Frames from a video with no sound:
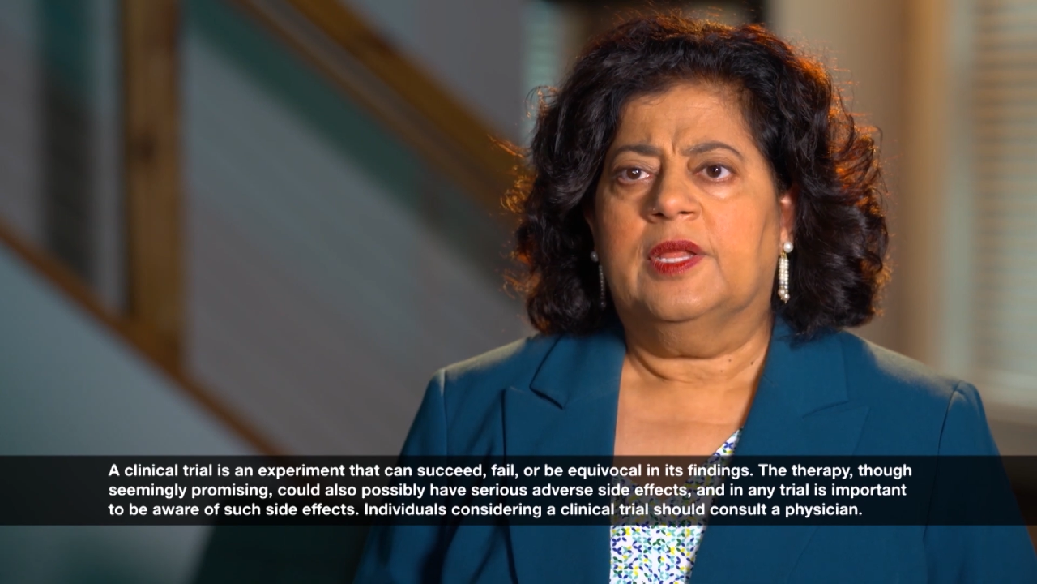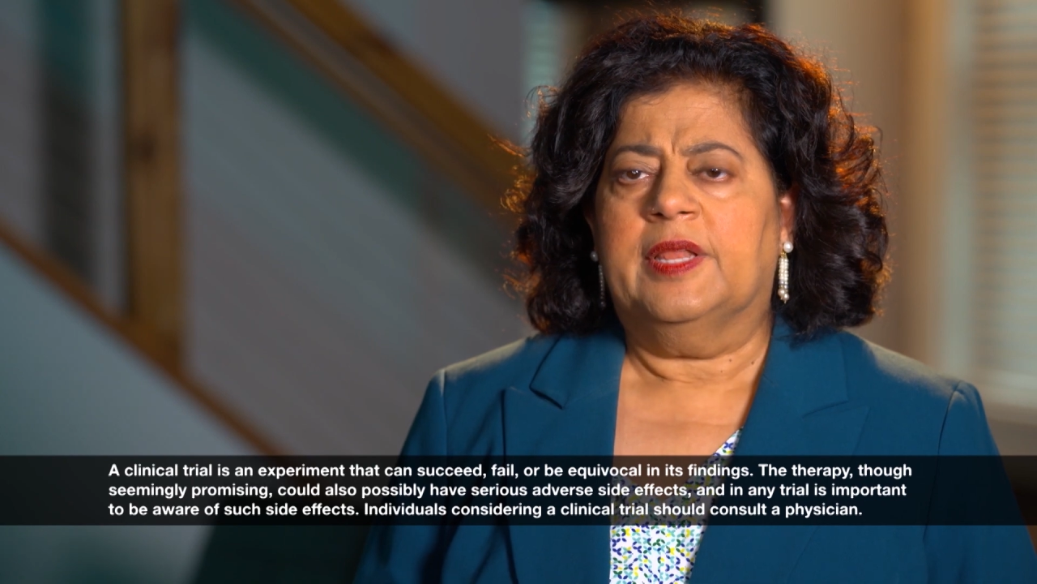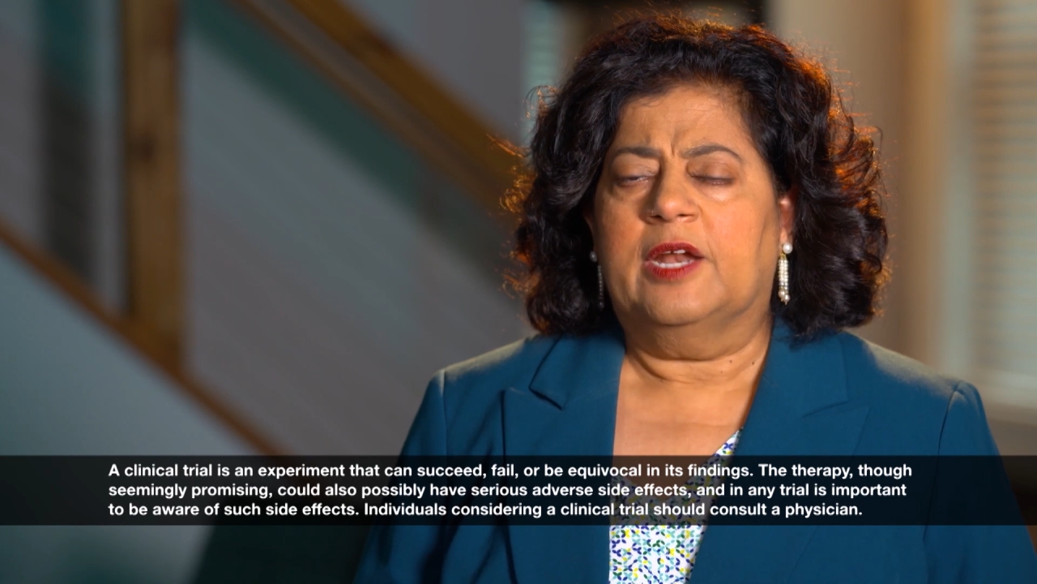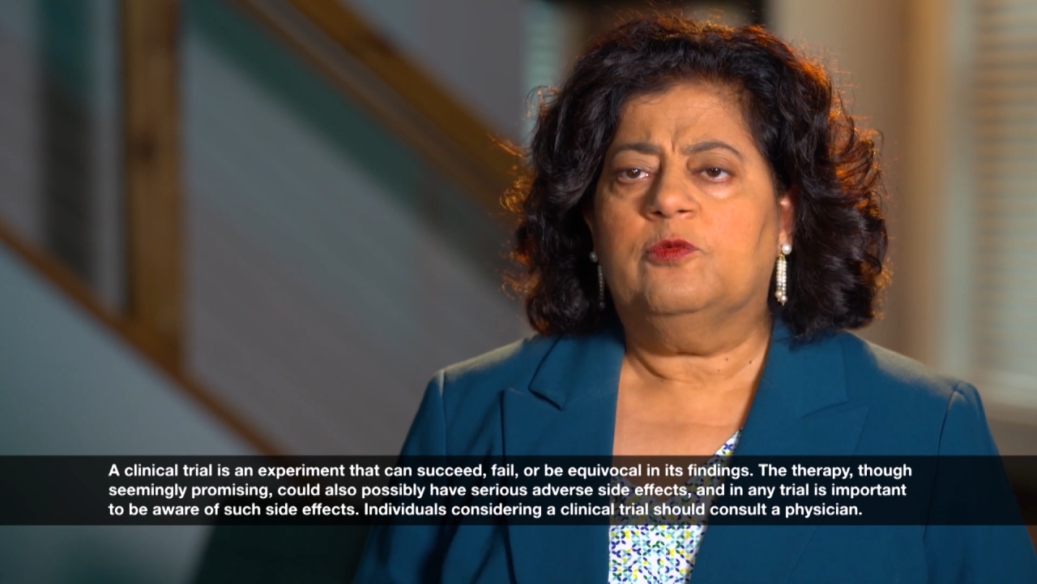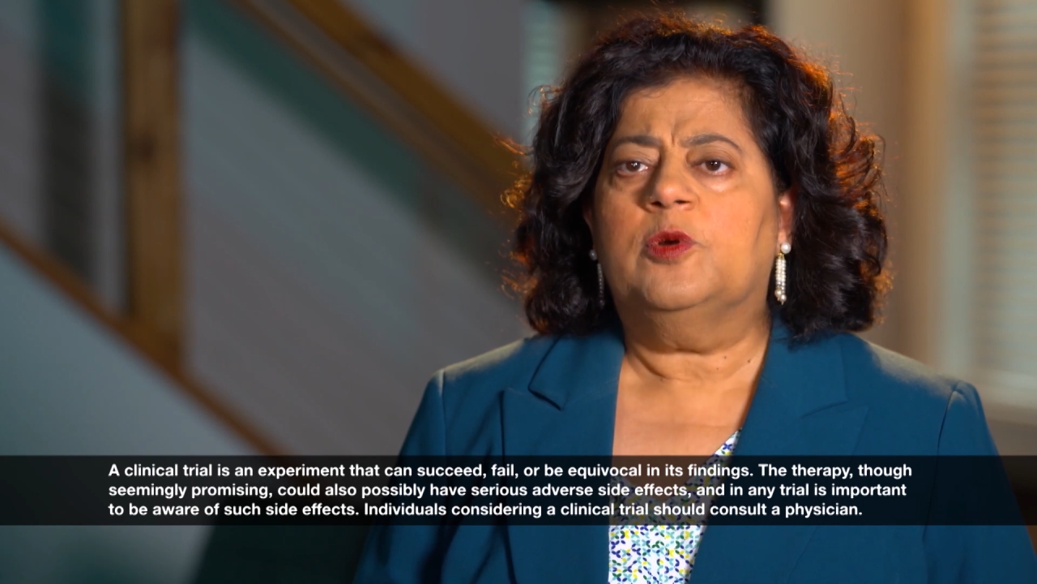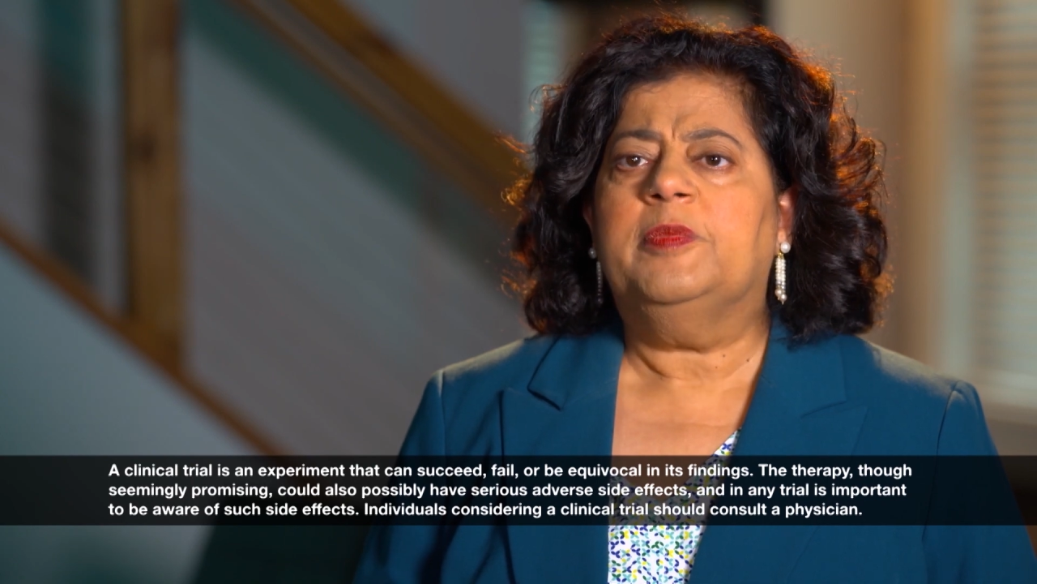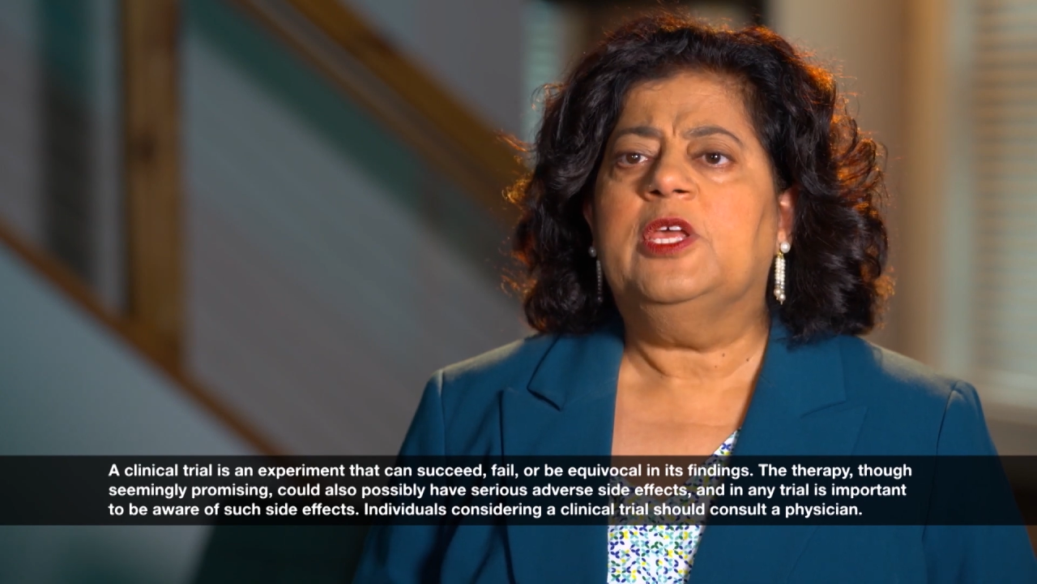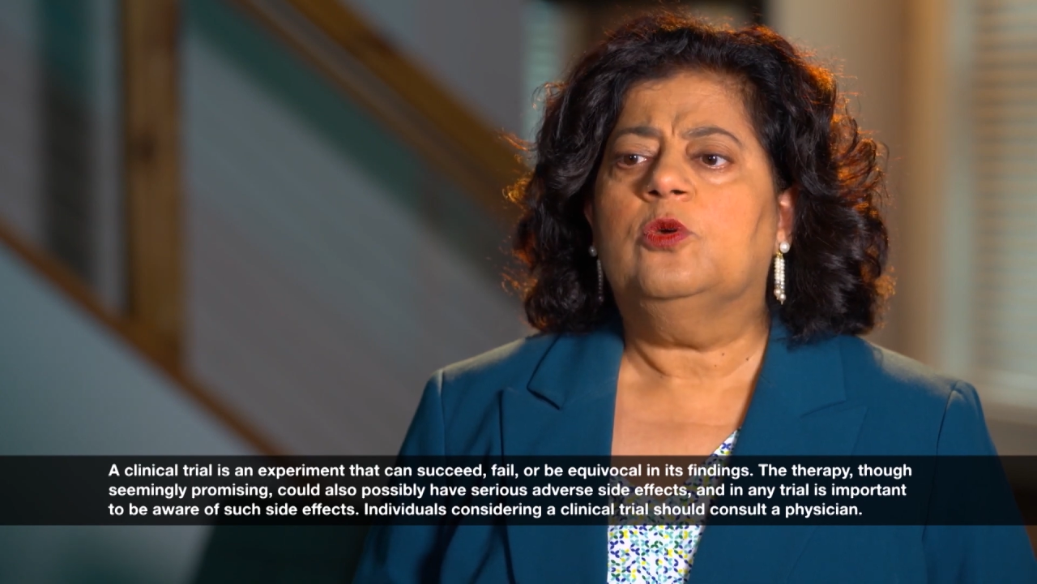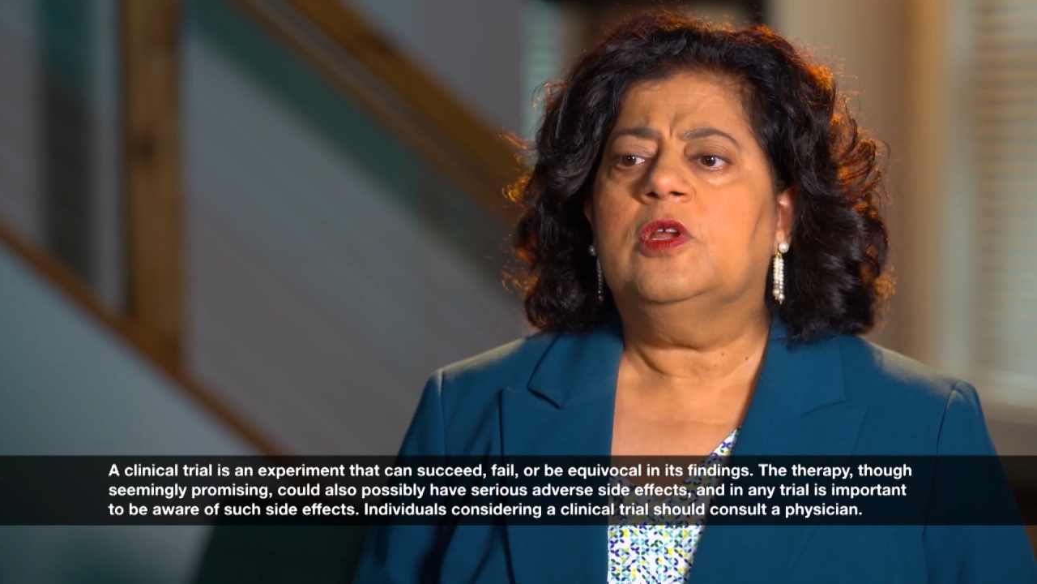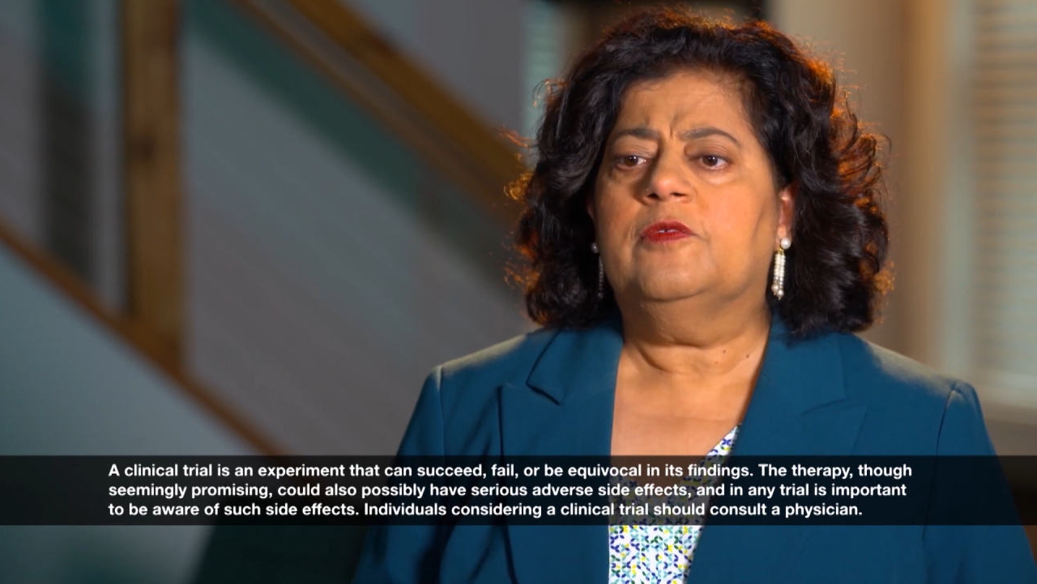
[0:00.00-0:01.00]
that would be
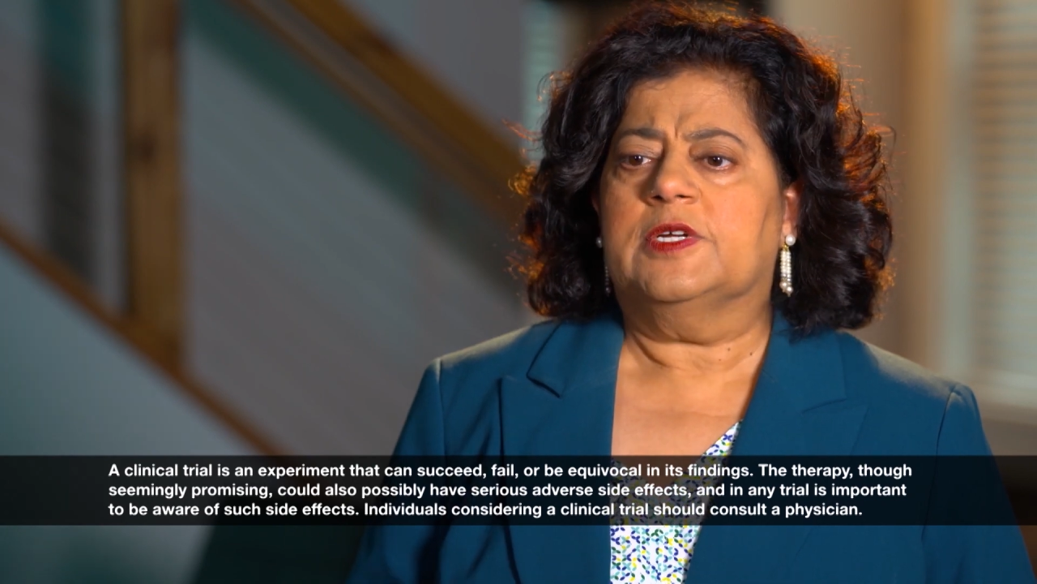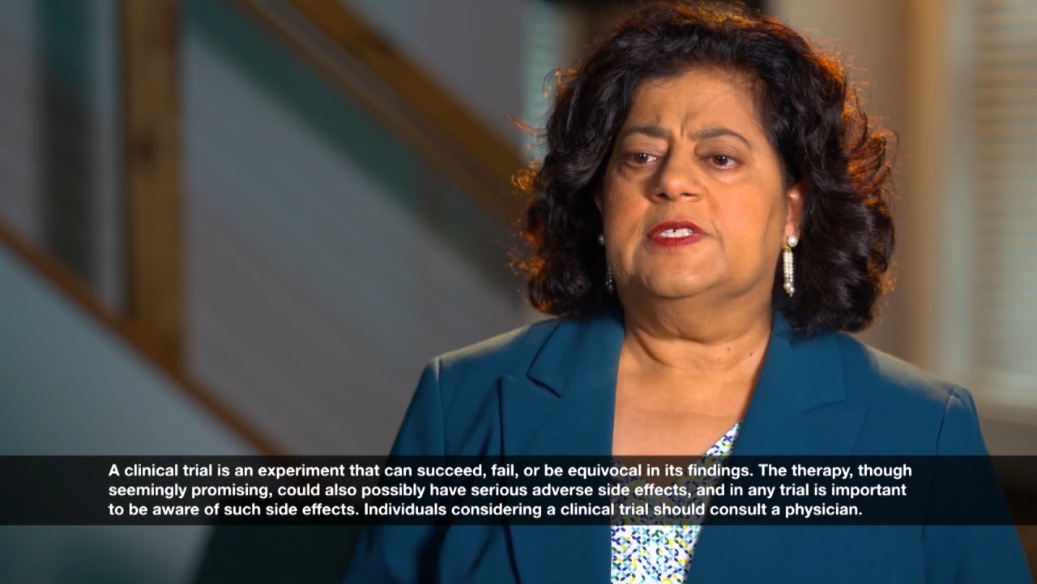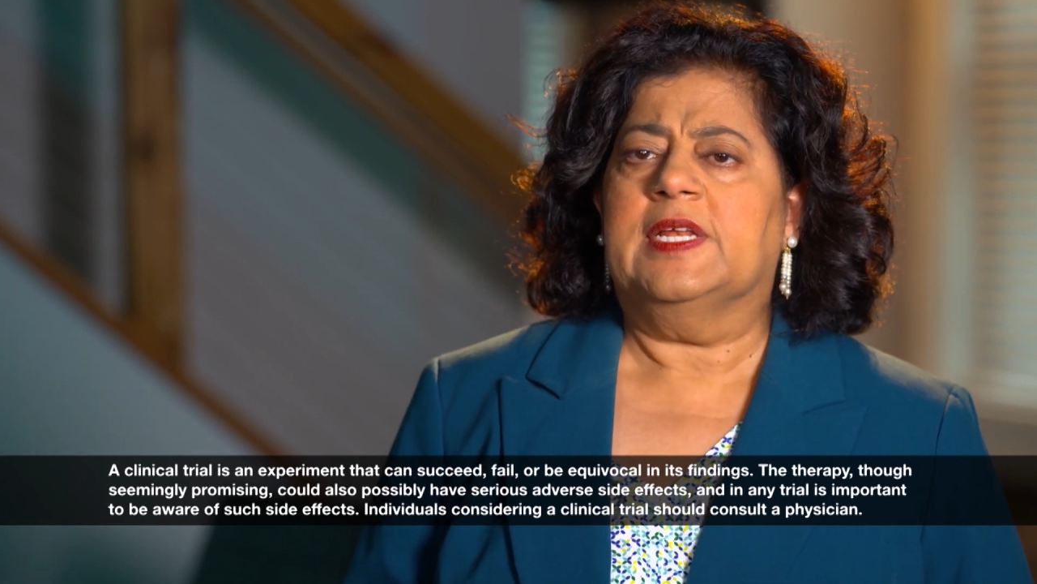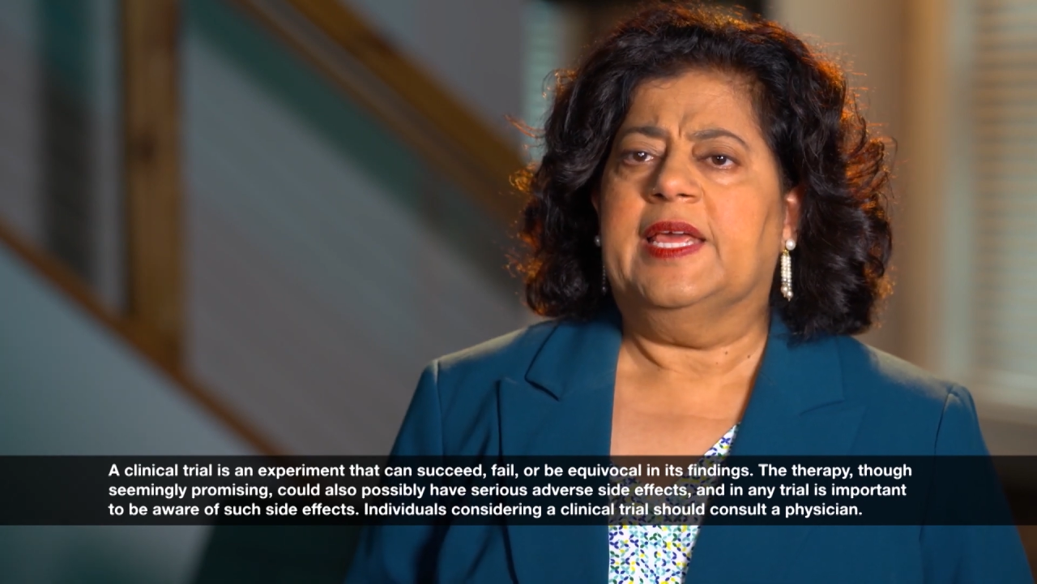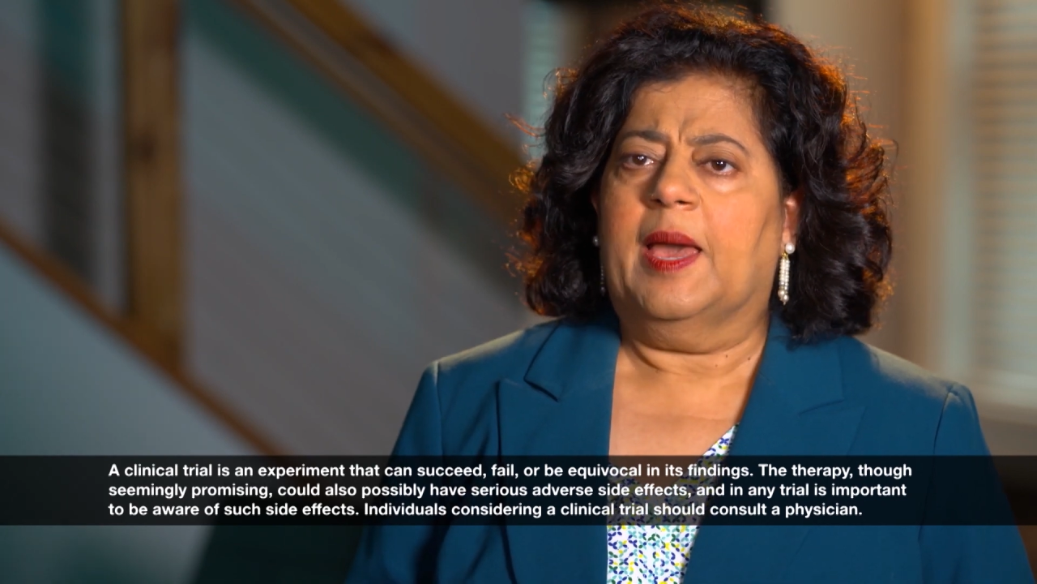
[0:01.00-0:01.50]
universally